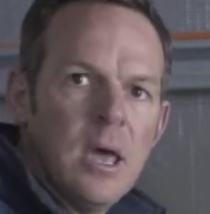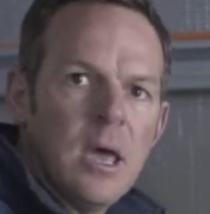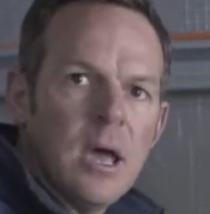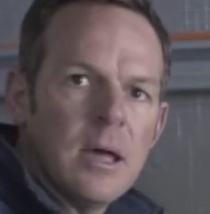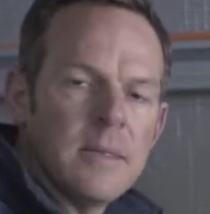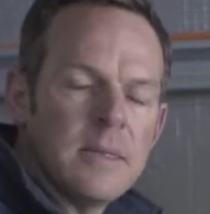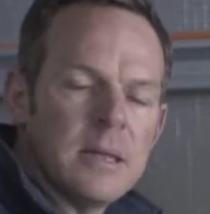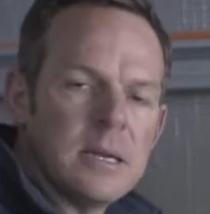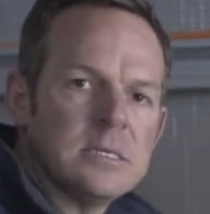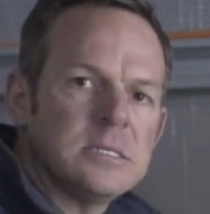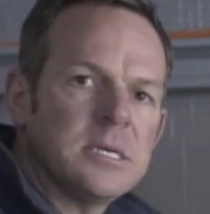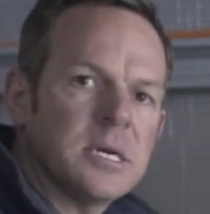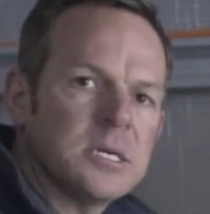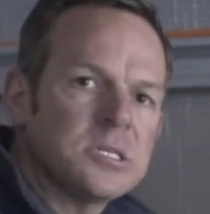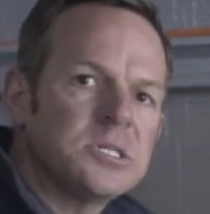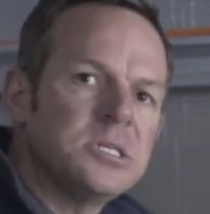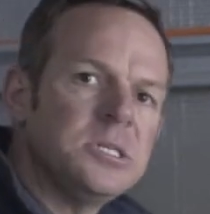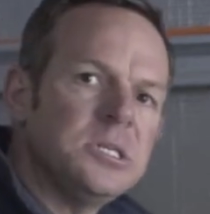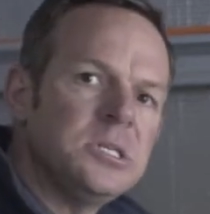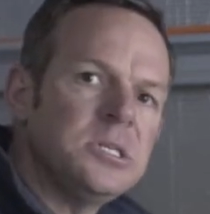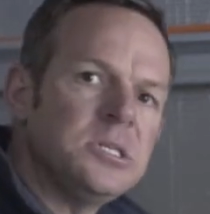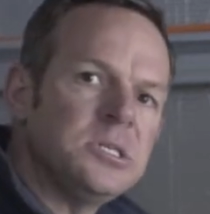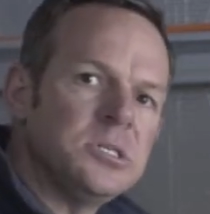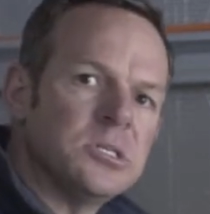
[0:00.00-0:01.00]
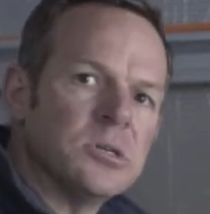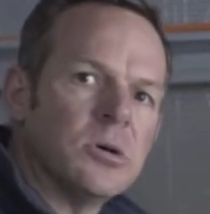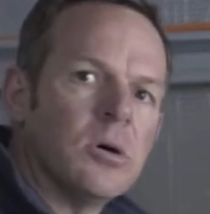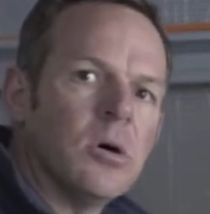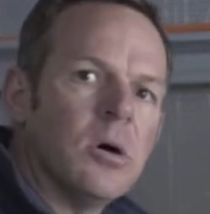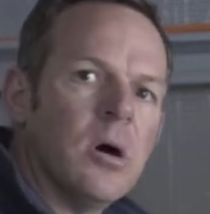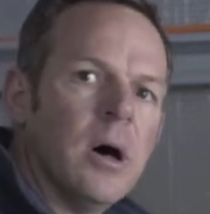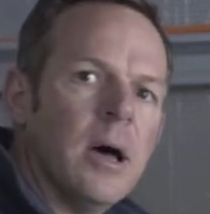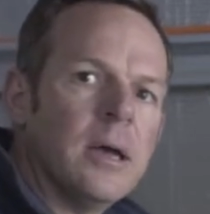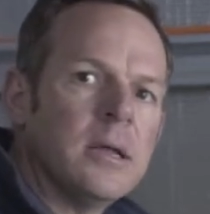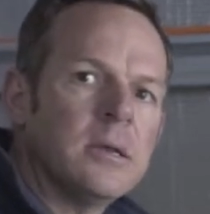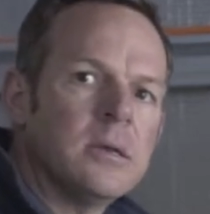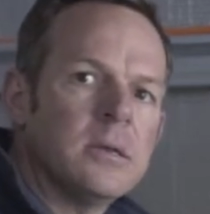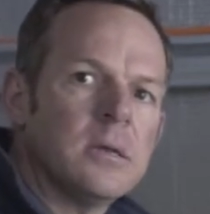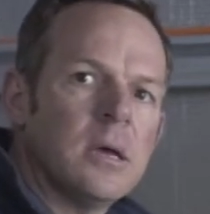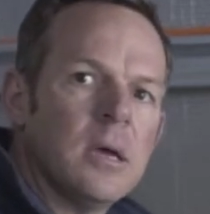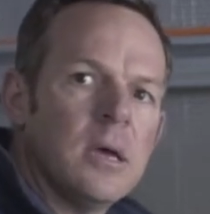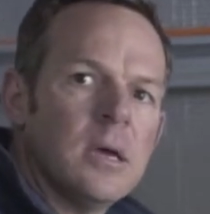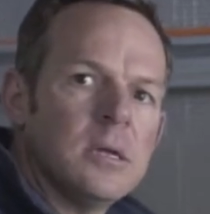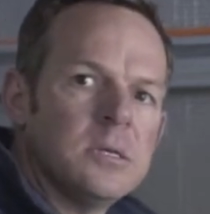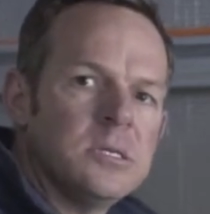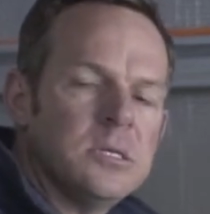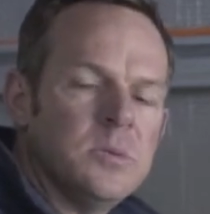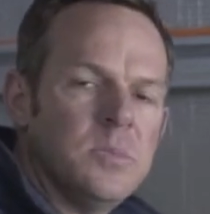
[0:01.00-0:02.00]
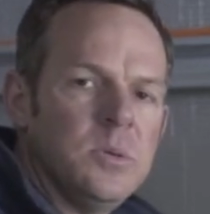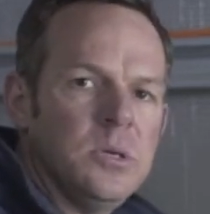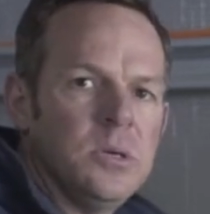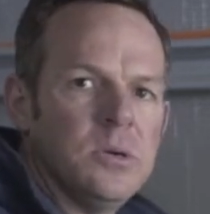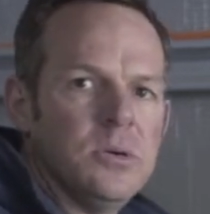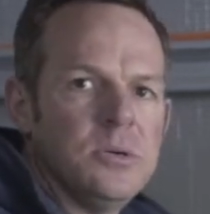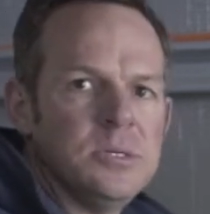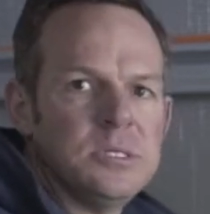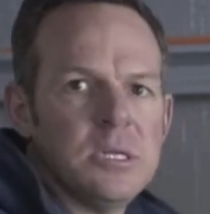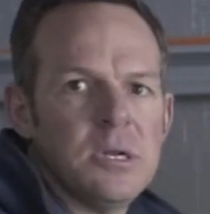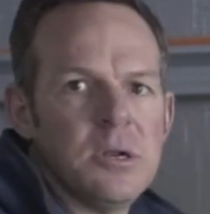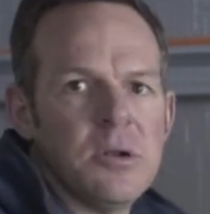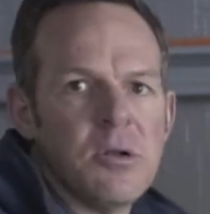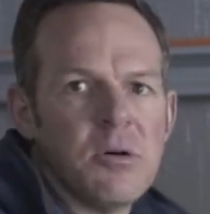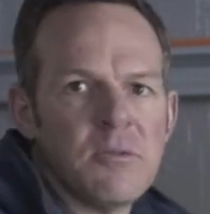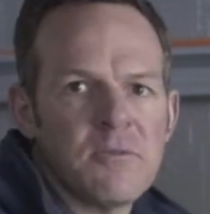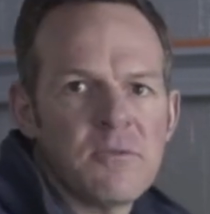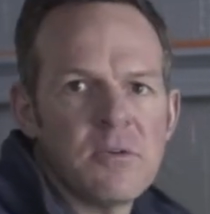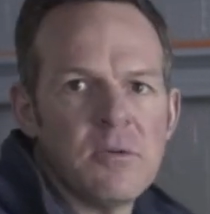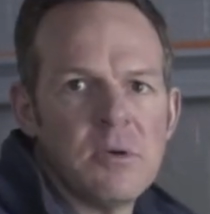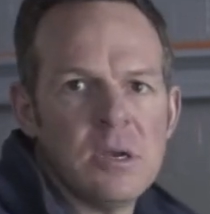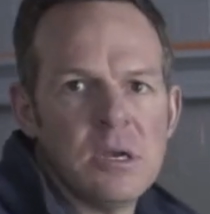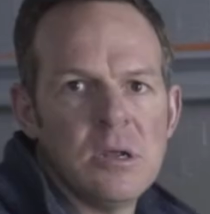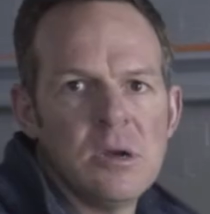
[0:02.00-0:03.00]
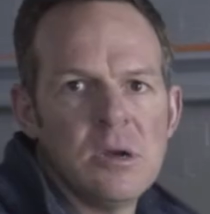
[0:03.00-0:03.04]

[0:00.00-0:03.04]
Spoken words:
and that it's actually designed to be used in an off-grid